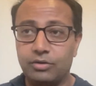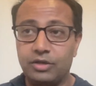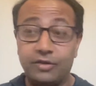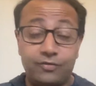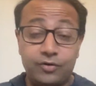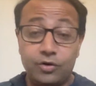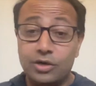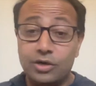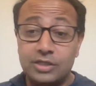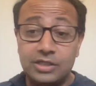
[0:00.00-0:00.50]
If
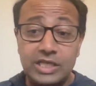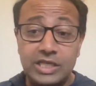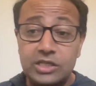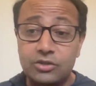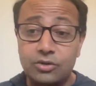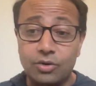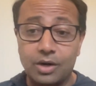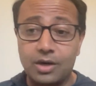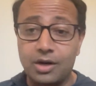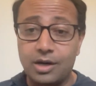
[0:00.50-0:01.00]
you're a
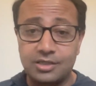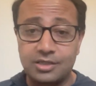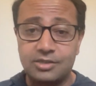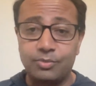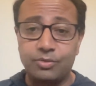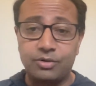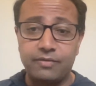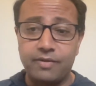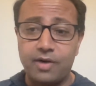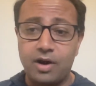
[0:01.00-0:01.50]
C-store
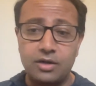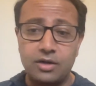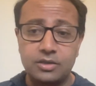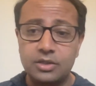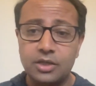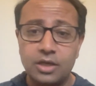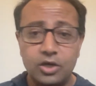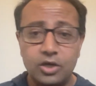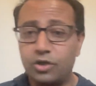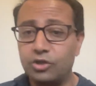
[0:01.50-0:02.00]
customer of ours,
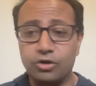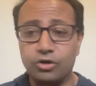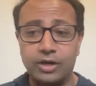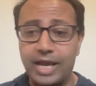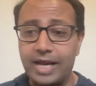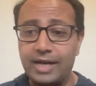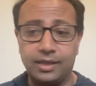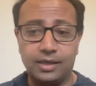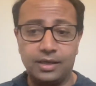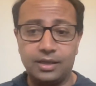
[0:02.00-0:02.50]
you're
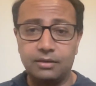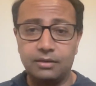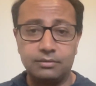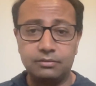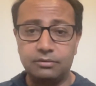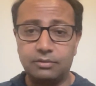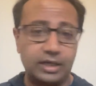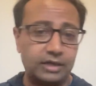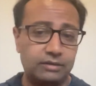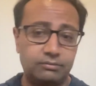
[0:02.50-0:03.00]
getting it.
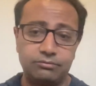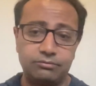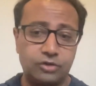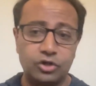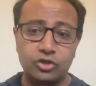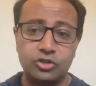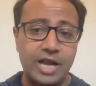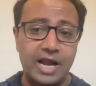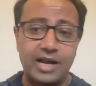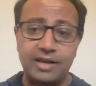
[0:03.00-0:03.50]
Like
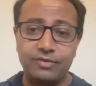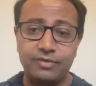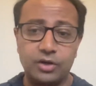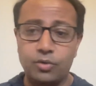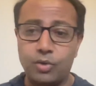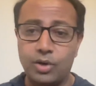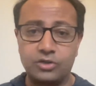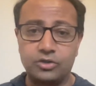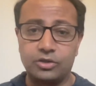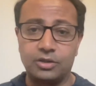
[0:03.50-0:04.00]
there's not even a
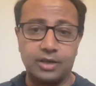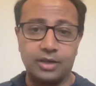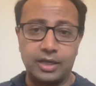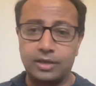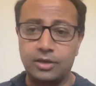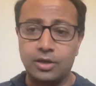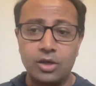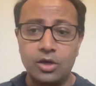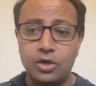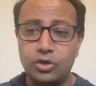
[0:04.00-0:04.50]
question. Like
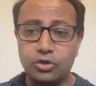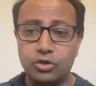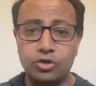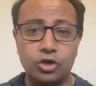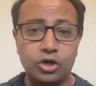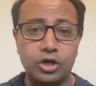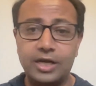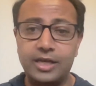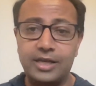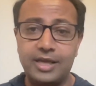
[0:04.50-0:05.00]

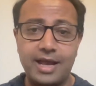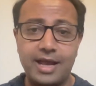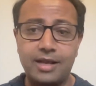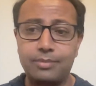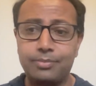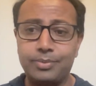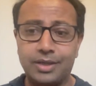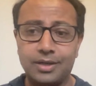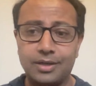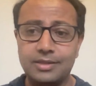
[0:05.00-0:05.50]
you're going to get
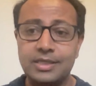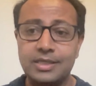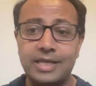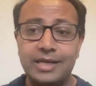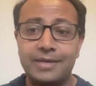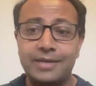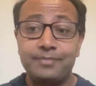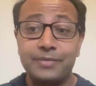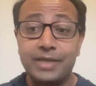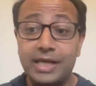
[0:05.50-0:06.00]
it because
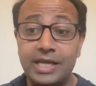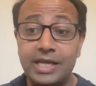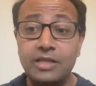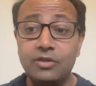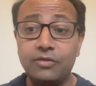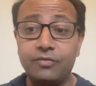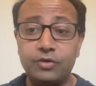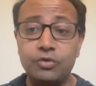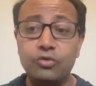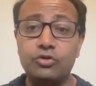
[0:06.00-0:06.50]
in
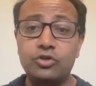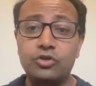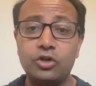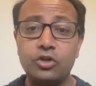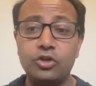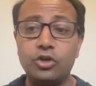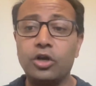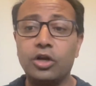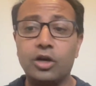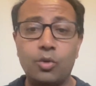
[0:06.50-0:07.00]
the future,
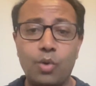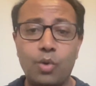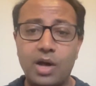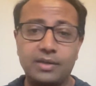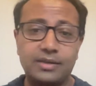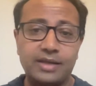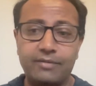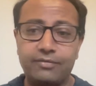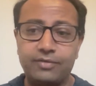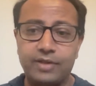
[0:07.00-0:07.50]
you're going to
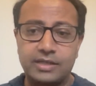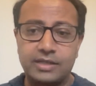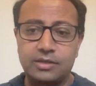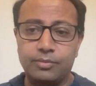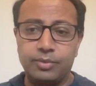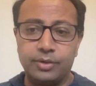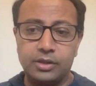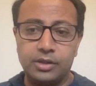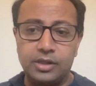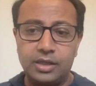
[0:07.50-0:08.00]
want that
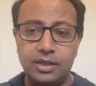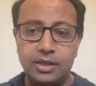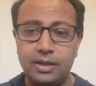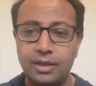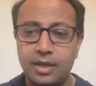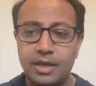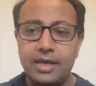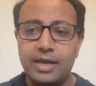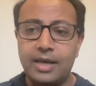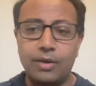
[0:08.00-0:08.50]
flexibility,
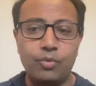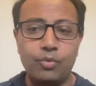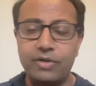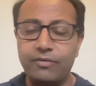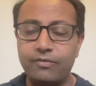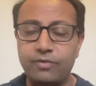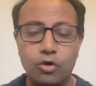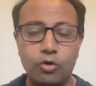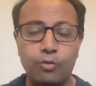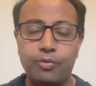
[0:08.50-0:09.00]
and we
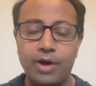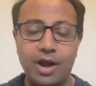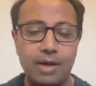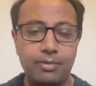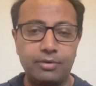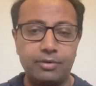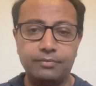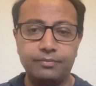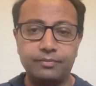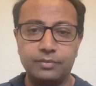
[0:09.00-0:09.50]
have no
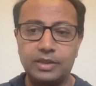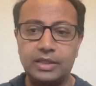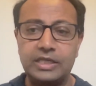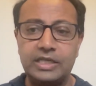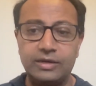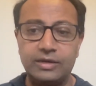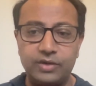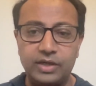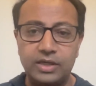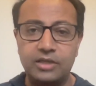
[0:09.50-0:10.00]
problem
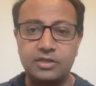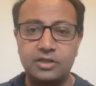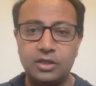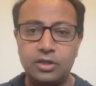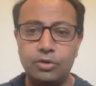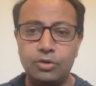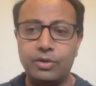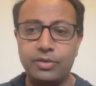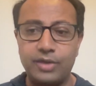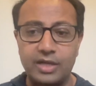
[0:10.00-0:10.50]
giving it to
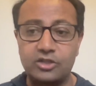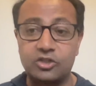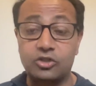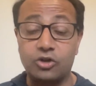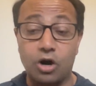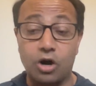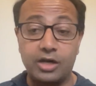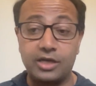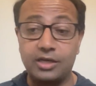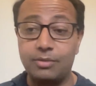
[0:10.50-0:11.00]
you and then
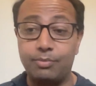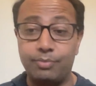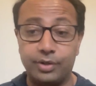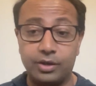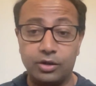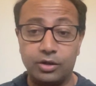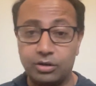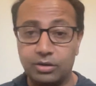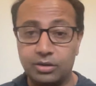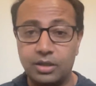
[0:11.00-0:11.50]
starting to
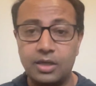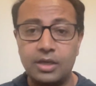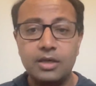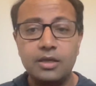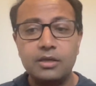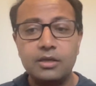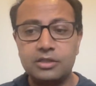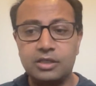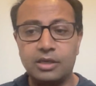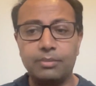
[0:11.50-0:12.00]
build
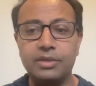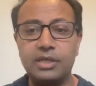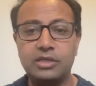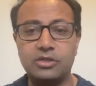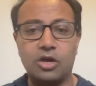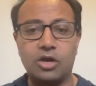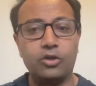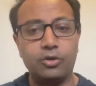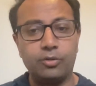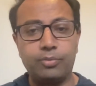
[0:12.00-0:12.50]
some of these
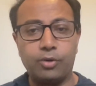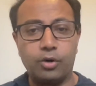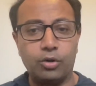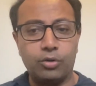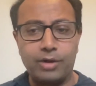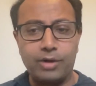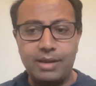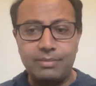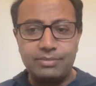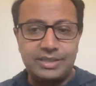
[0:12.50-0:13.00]
other
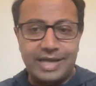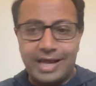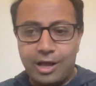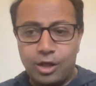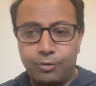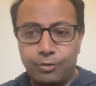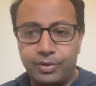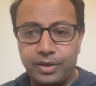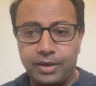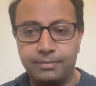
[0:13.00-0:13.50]
programs to help.